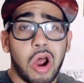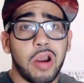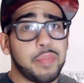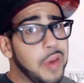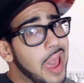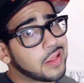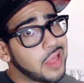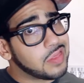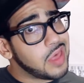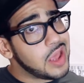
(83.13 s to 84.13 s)
aren't packed
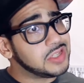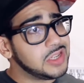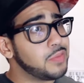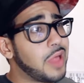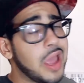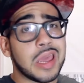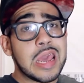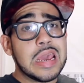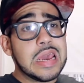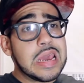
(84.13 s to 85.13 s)
like they seem like
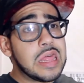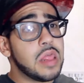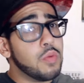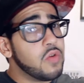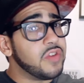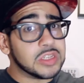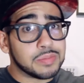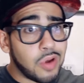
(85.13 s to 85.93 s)
in the movies.